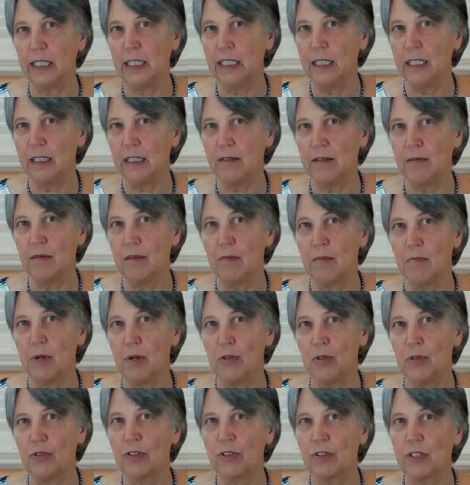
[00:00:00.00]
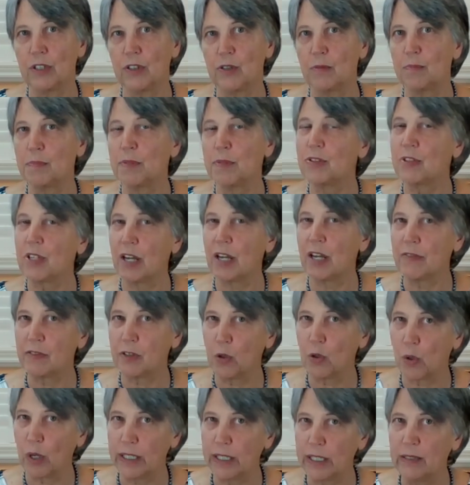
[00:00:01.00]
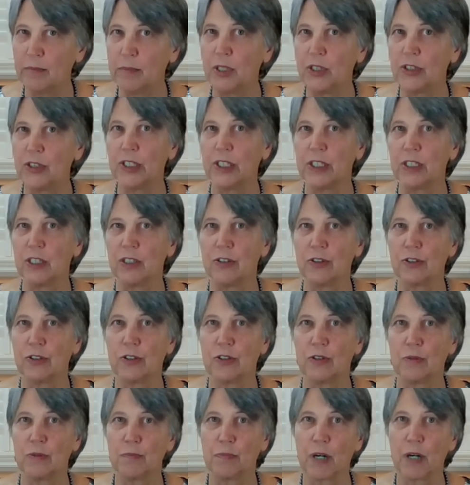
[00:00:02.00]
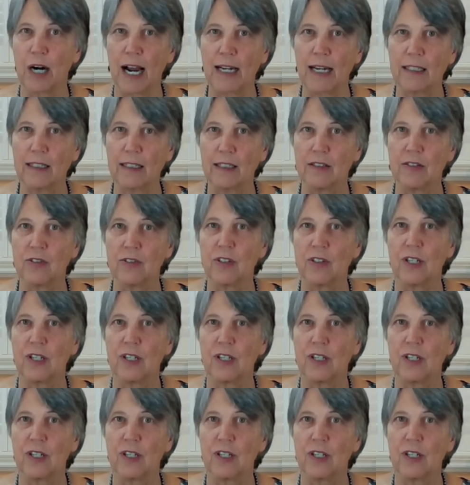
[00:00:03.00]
and most therapists have quite a multicultural practice.